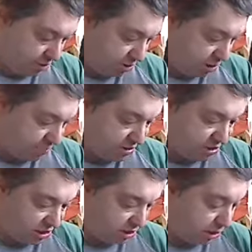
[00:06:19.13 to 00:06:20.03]
Very good.
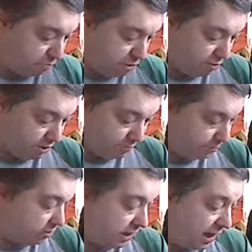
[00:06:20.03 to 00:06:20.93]
None are missing, Not
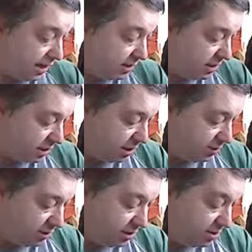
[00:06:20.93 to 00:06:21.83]
broken. That I can
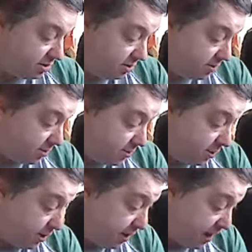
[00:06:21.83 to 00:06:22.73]
tell anyway.
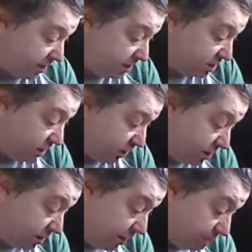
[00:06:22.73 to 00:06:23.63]
All right, now
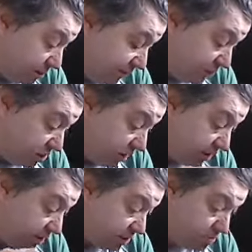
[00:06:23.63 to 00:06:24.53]
let's start this thing up, see
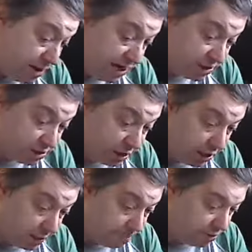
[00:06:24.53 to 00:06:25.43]
if it starts. Now, this may
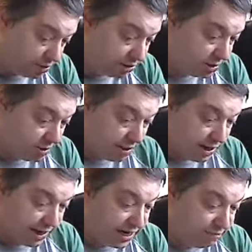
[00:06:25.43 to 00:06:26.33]
not start up
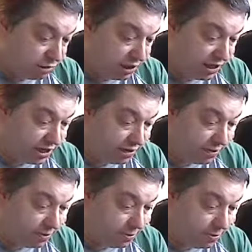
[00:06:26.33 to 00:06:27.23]
because I didn't even
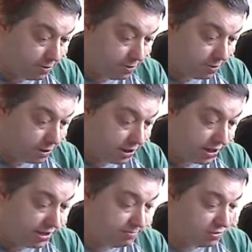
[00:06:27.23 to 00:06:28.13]
plug it in.
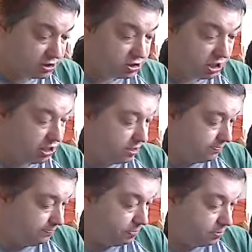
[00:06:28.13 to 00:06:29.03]
Yeah,
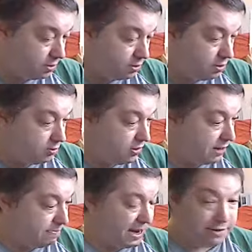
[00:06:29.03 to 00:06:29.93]
starting up.
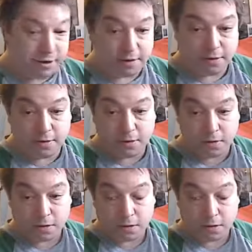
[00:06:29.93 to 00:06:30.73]
We got power.